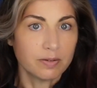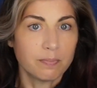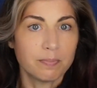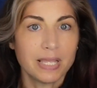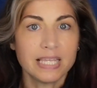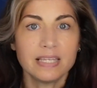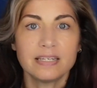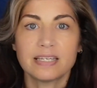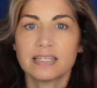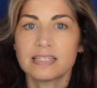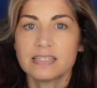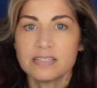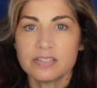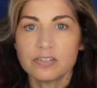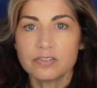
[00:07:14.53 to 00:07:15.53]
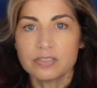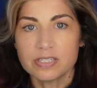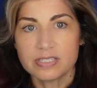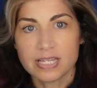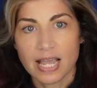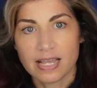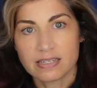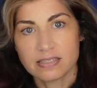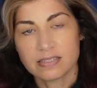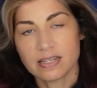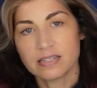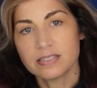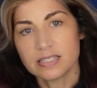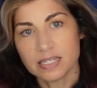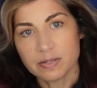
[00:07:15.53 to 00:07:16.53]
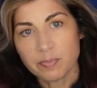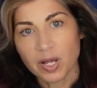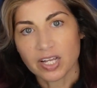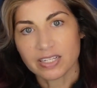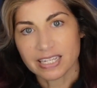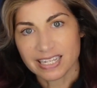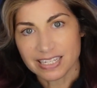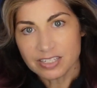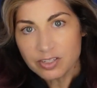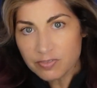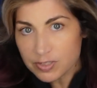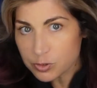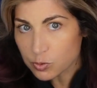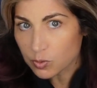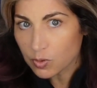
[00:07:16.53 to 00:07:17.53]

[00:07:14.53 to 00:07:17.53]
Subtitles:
making it easier to test and debug individual